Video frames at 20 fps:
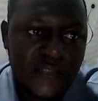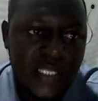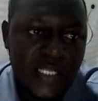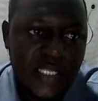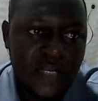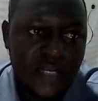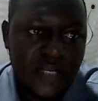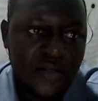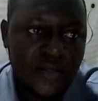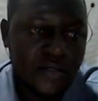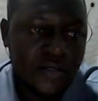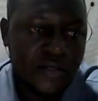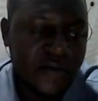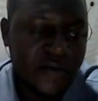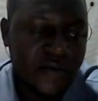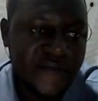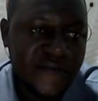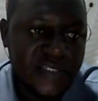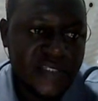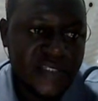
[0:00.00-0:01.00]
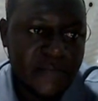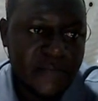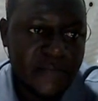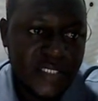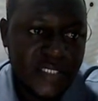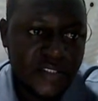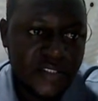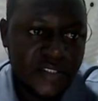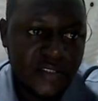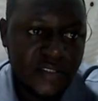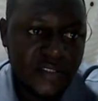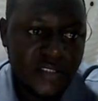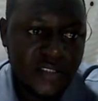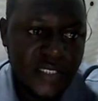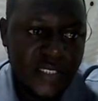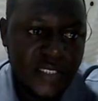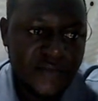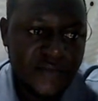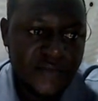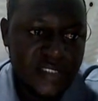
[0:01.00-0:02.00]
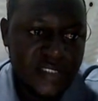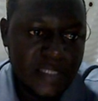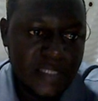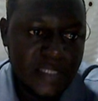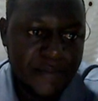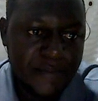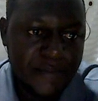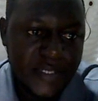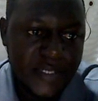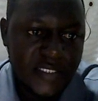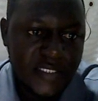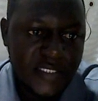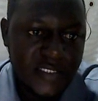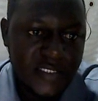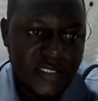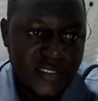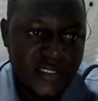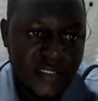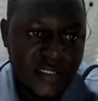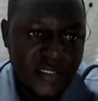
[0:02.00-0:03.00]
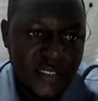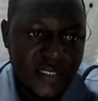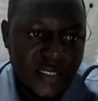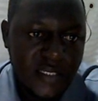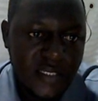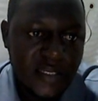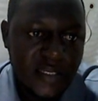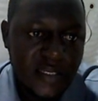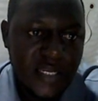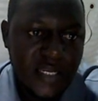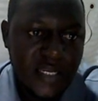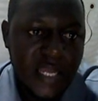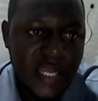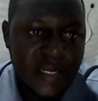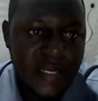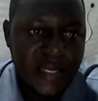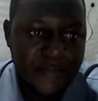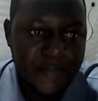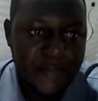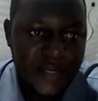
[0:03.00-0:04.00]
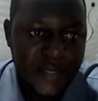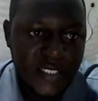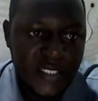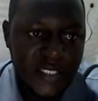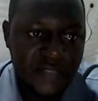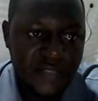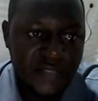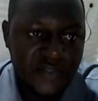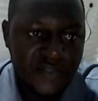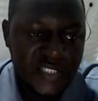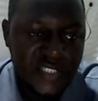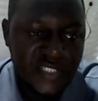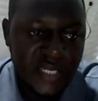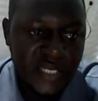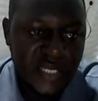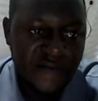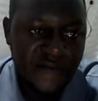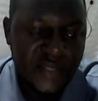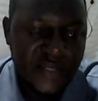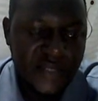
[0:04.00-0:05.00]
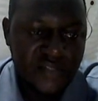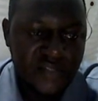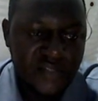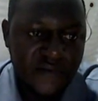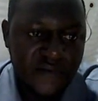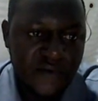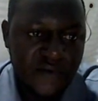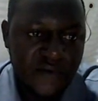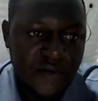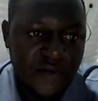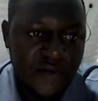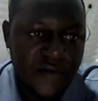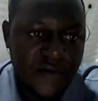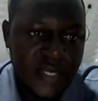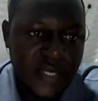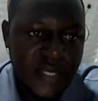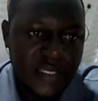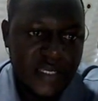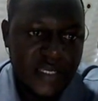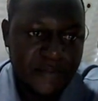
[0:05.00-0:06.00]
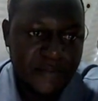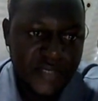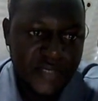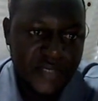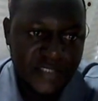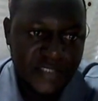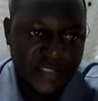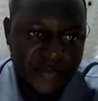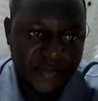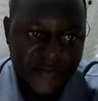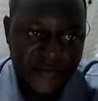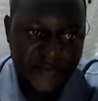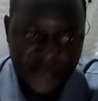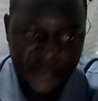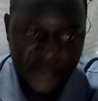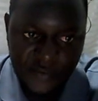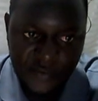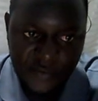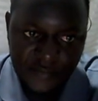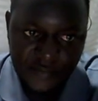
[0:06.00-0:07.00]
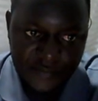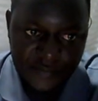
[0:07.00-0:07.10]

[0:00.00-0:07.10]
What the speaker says: along office button, then we say print. Then under print, we shall first of all run a print preview.